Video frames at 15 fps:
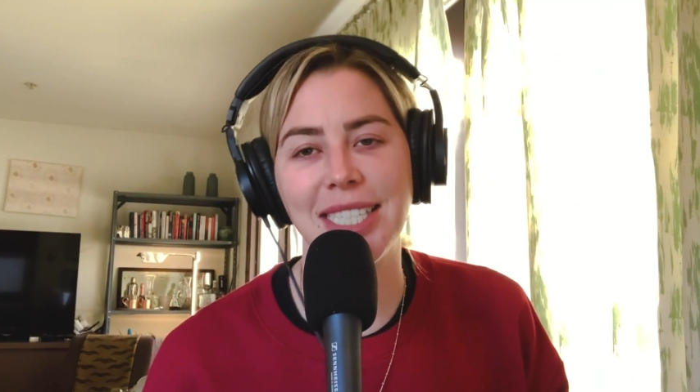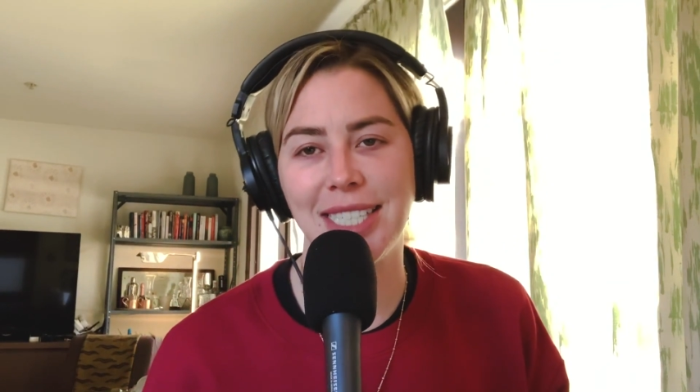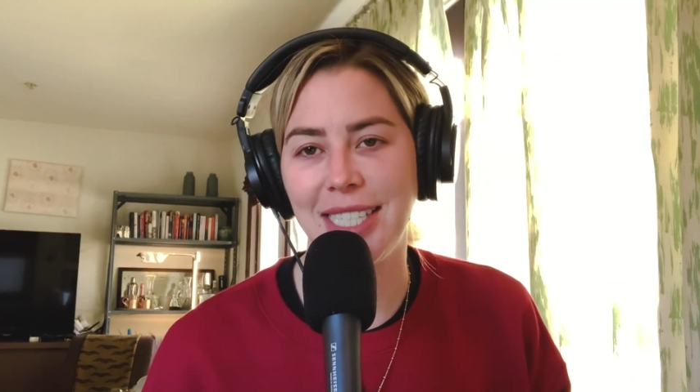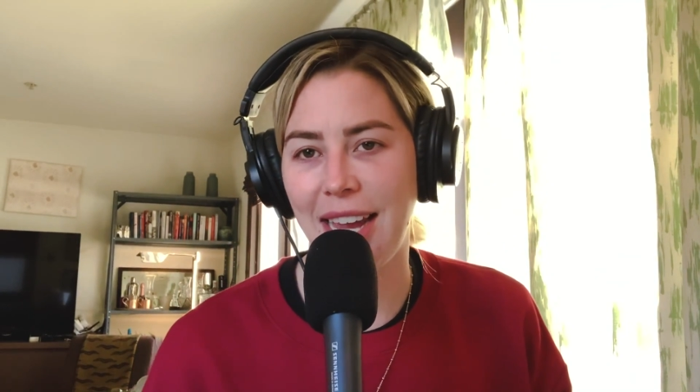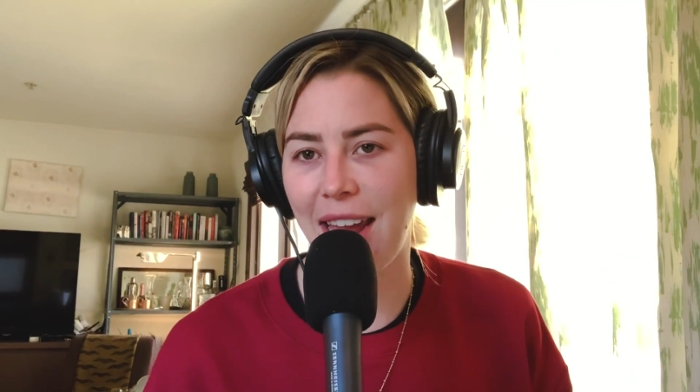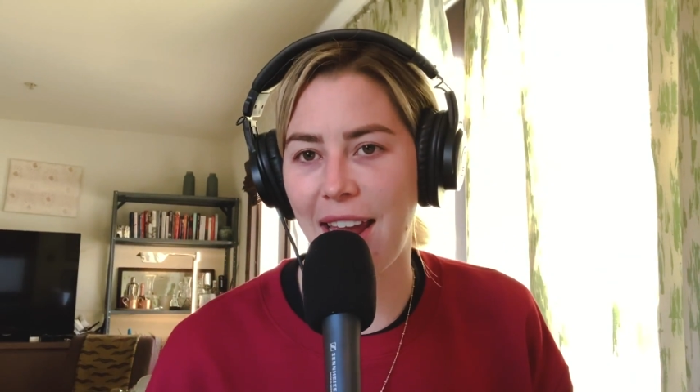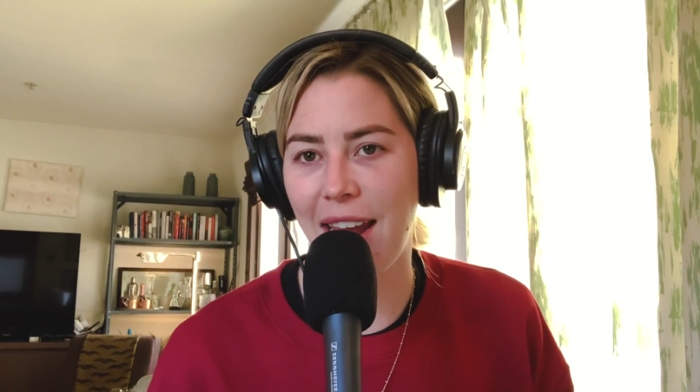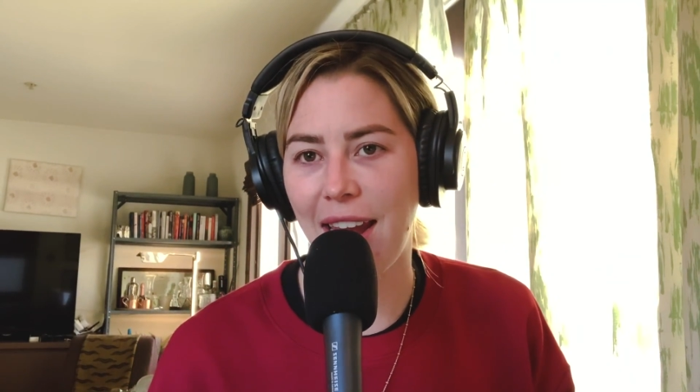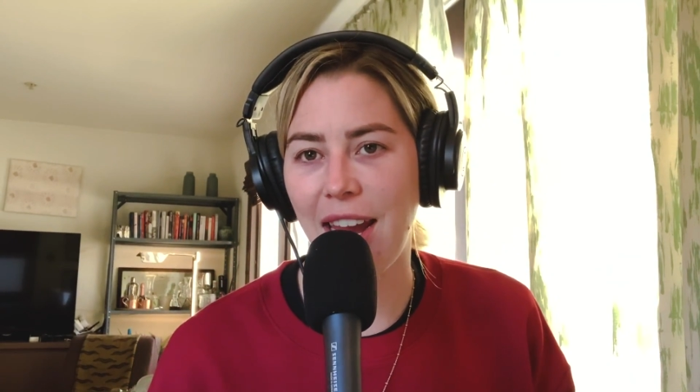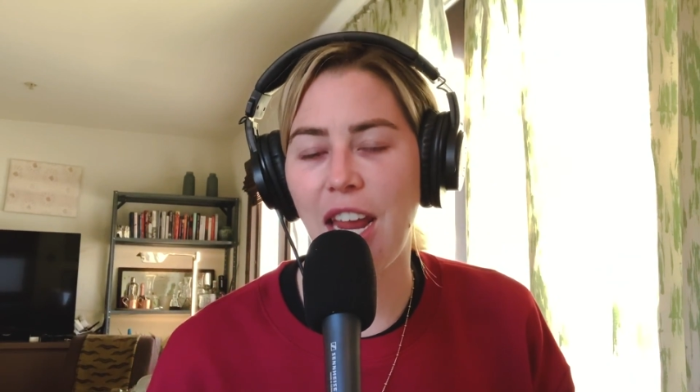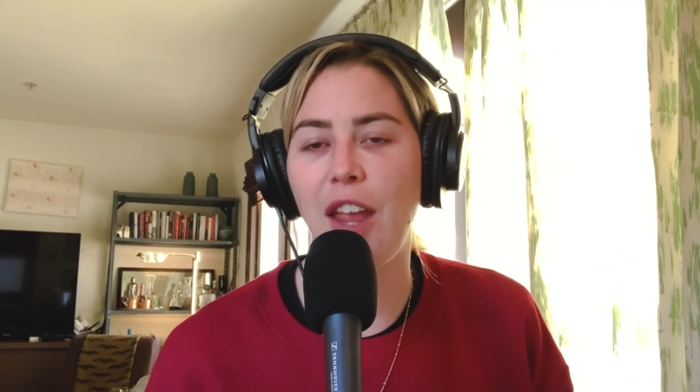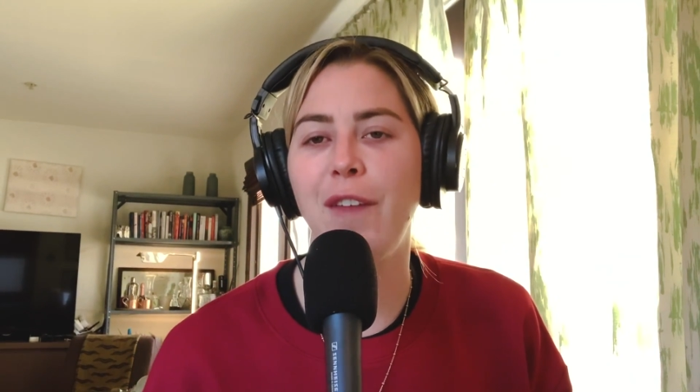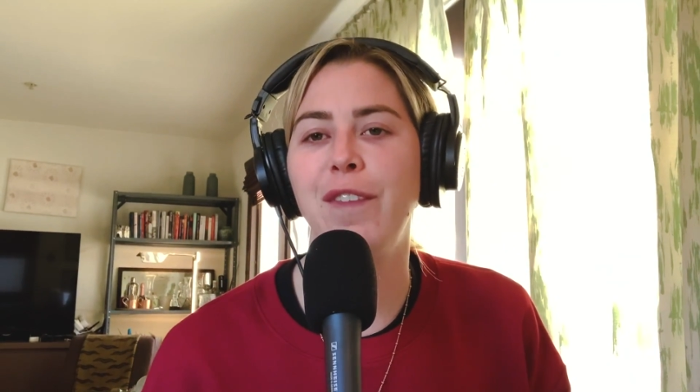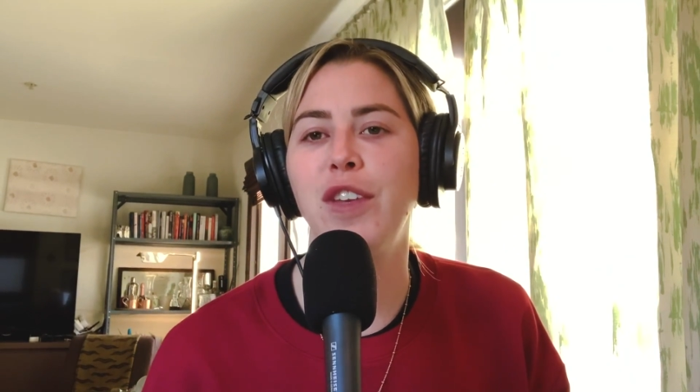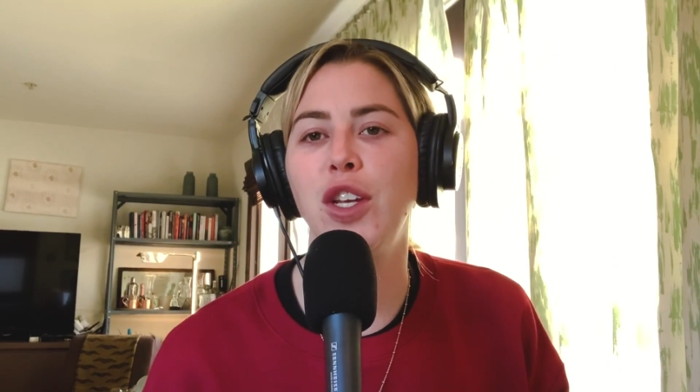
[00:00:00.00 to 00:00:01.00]
say
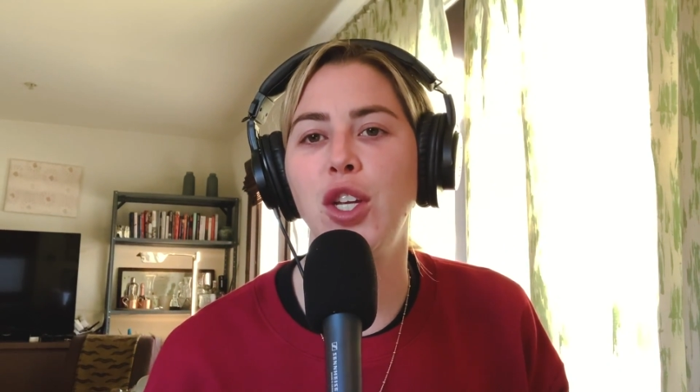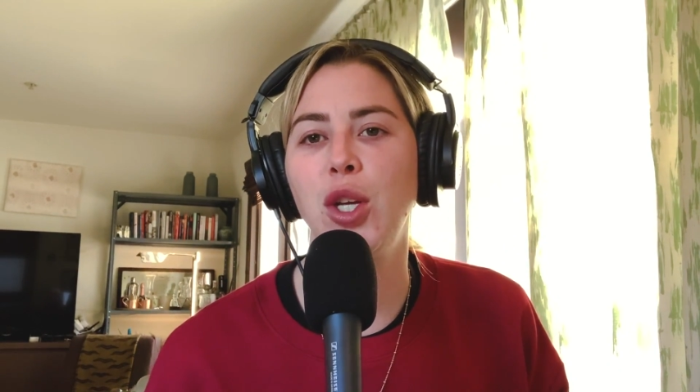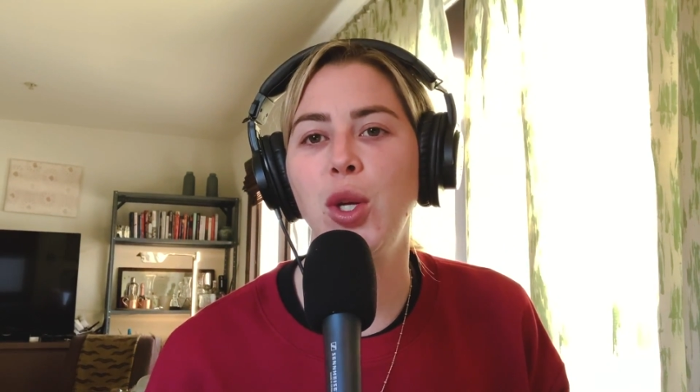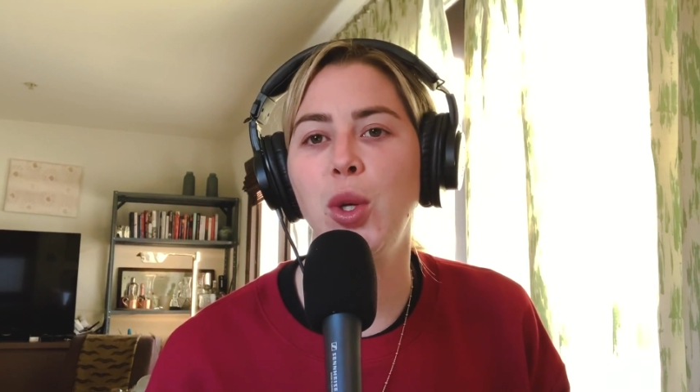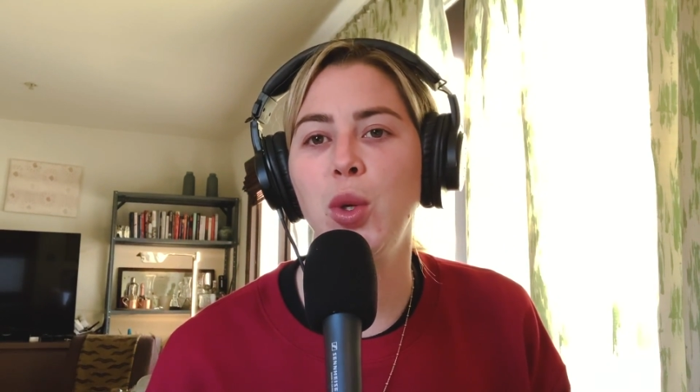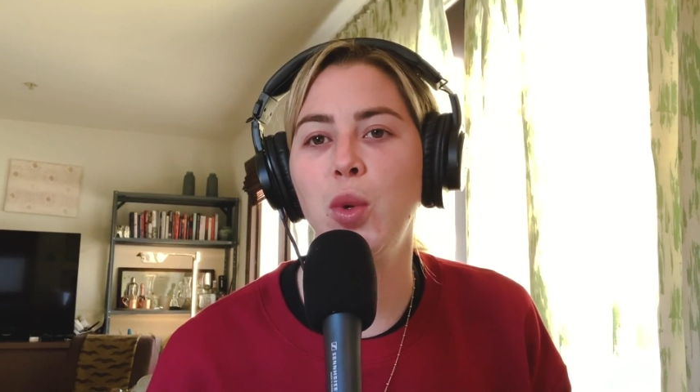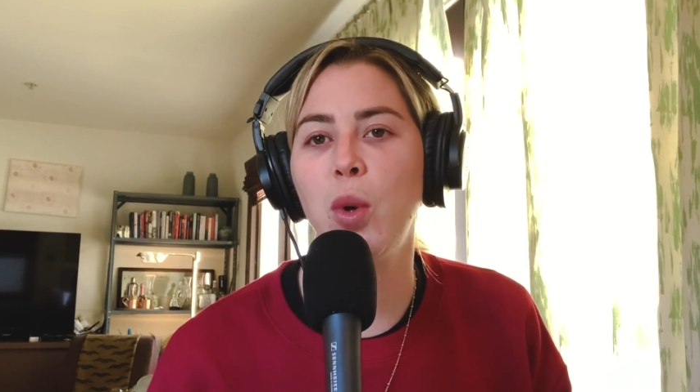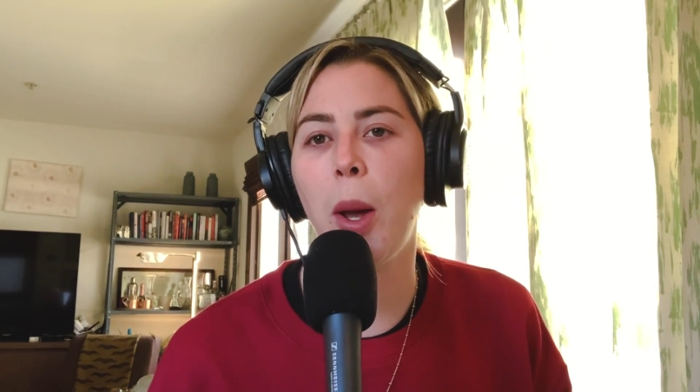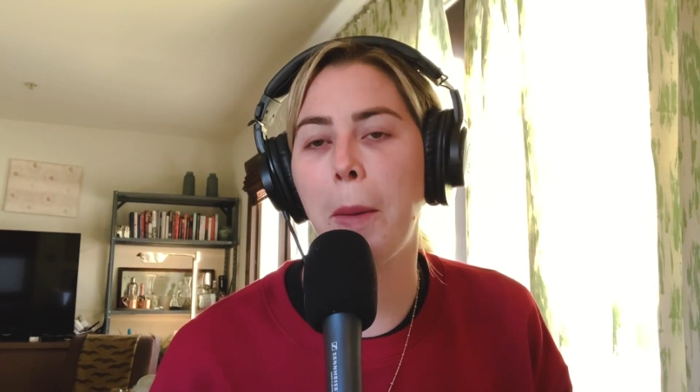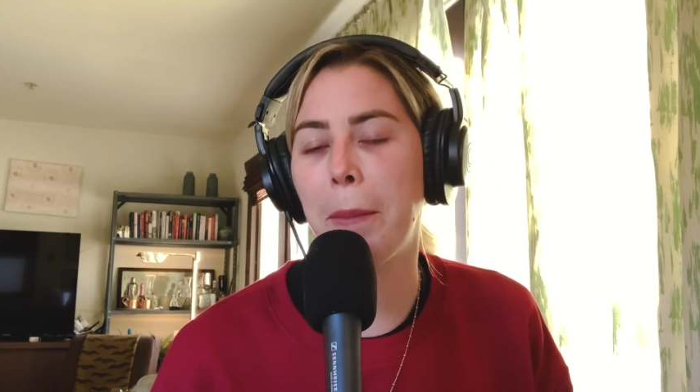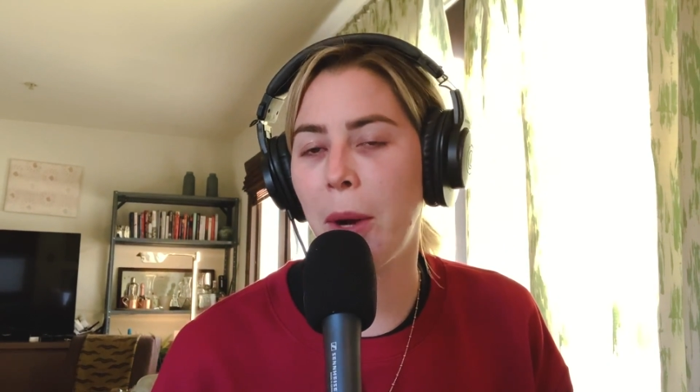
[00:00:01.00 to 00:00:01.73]
if you